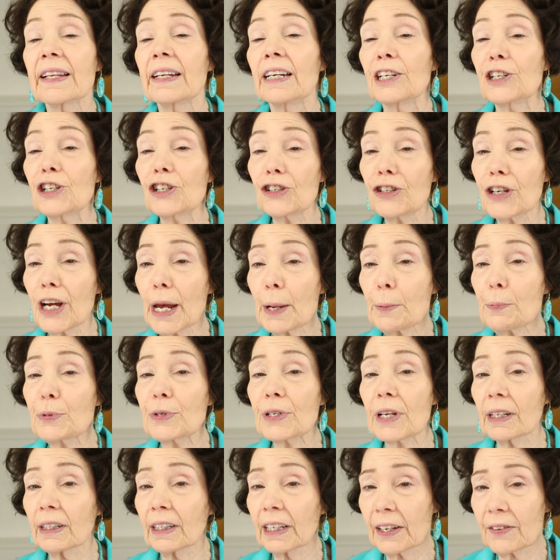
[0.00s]
that it
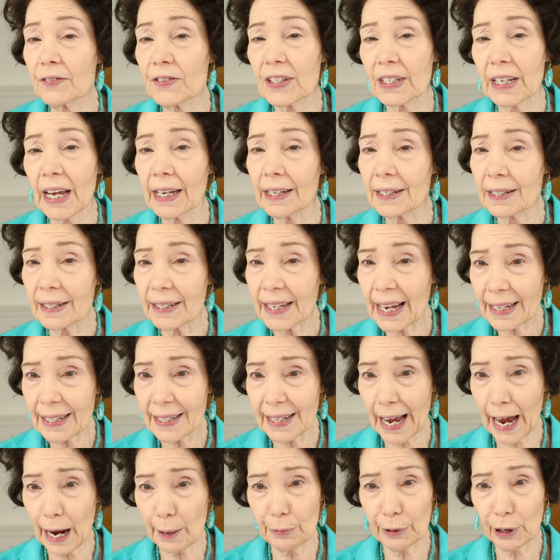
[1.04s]
shapes, lifts, and sets
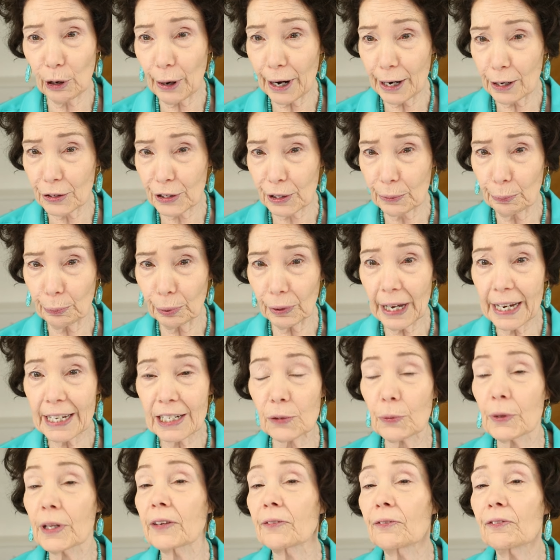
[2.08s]
eyebrow hairs in
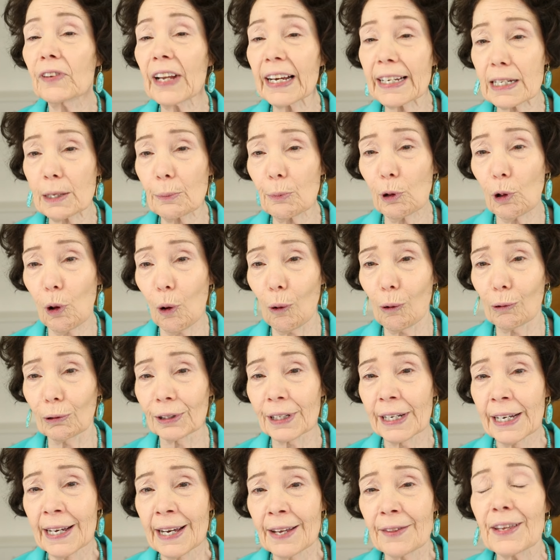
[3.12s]
place with a flexible
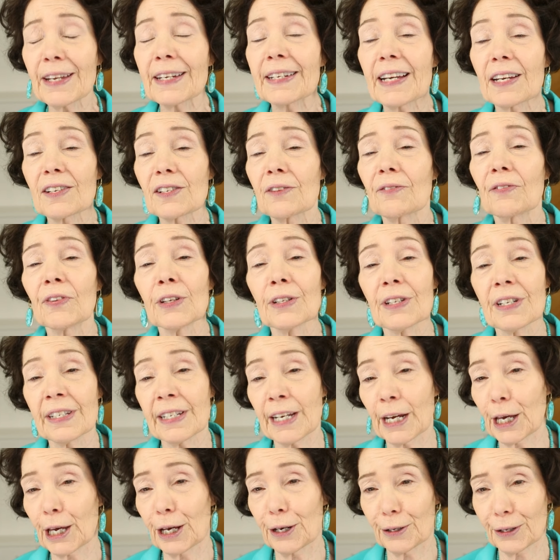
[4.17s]
hold that doesn't feel
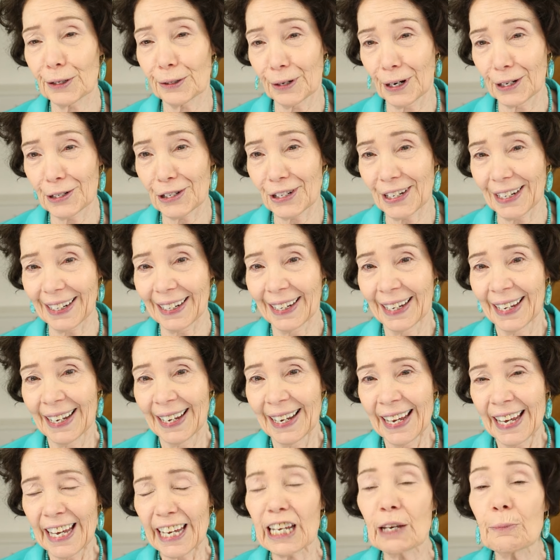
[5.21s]
sticky or crunchy.
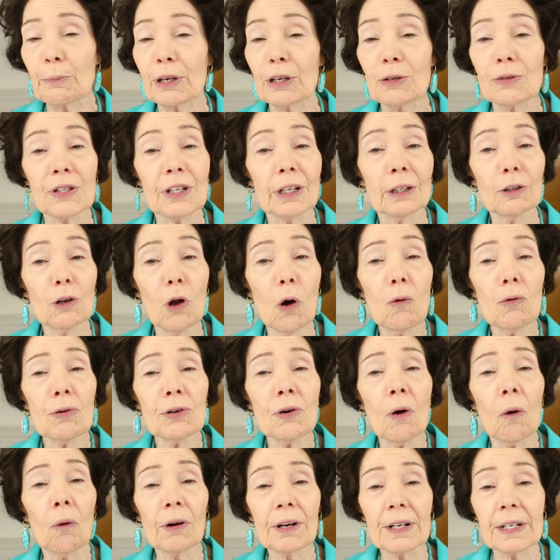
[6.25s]
It can be used alone
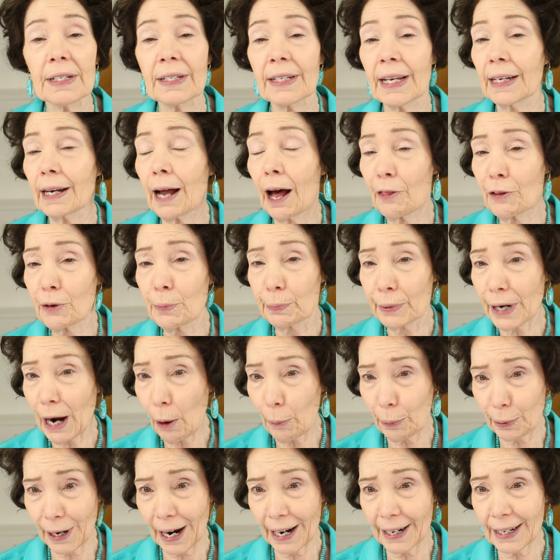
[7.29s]
or to set other brow
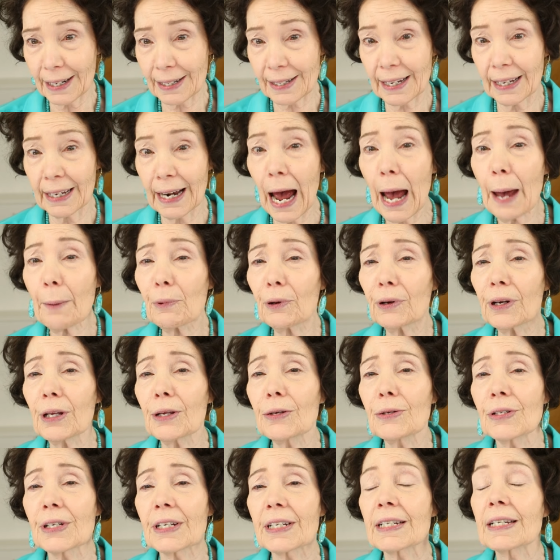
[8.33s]
products, and I'm going to
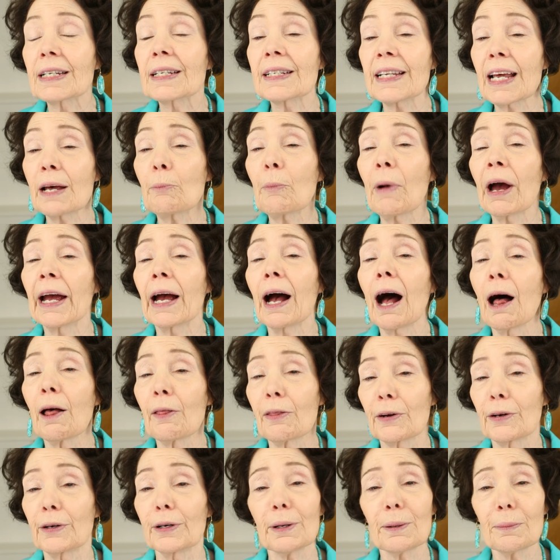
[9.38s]
use it to set my
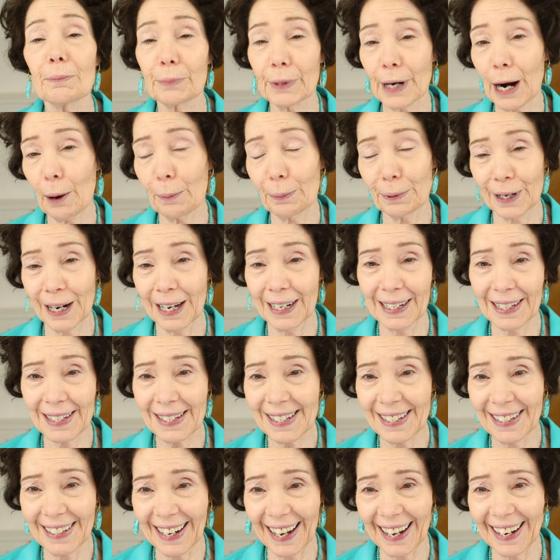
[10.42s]
other brow products
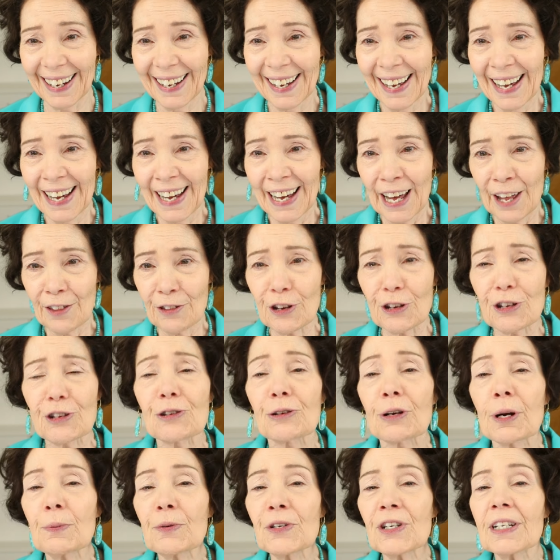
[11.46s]
today. The
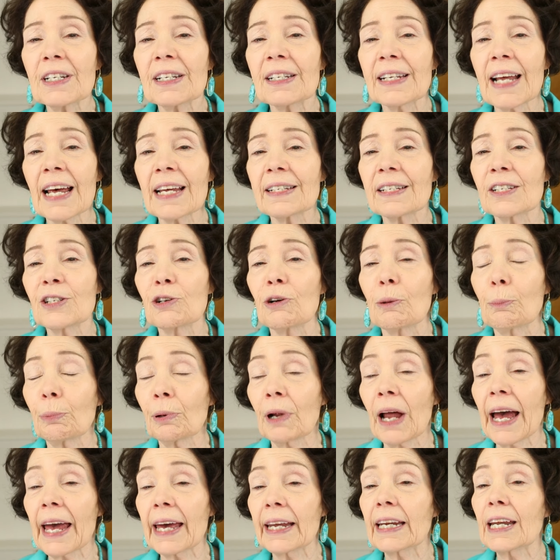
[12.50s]
description says to
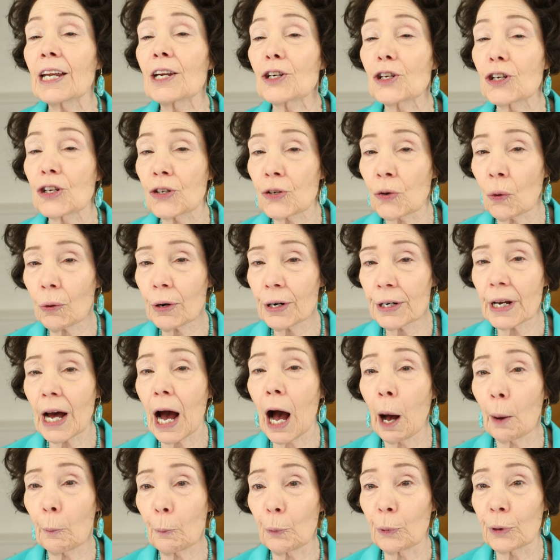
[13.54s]
apply it in short
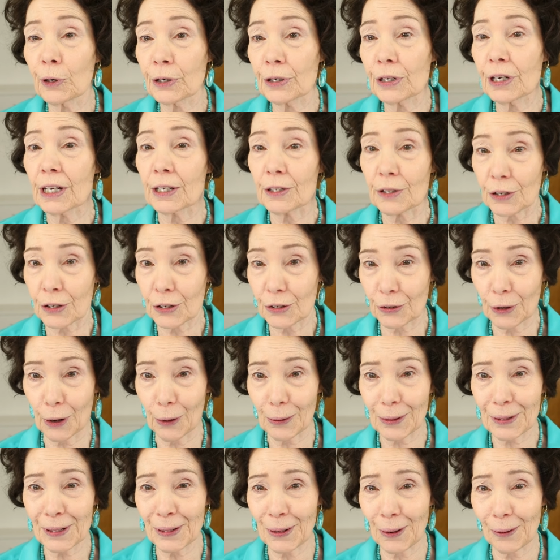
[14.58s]
upward
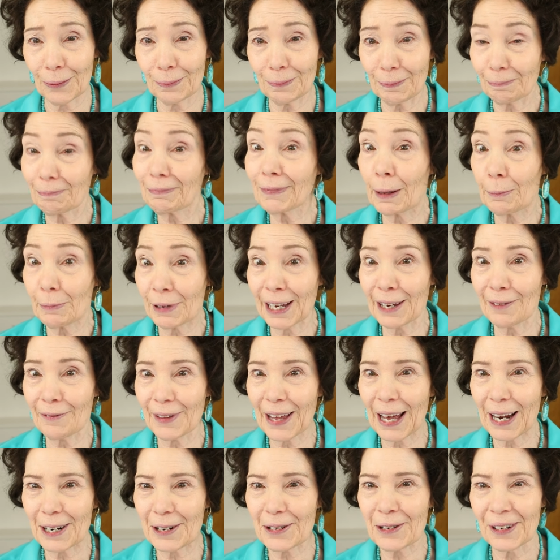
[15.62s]
strokes, so let me give
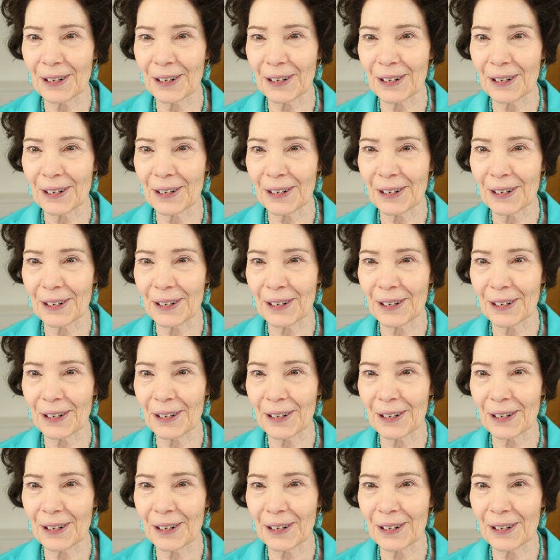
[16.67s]
that a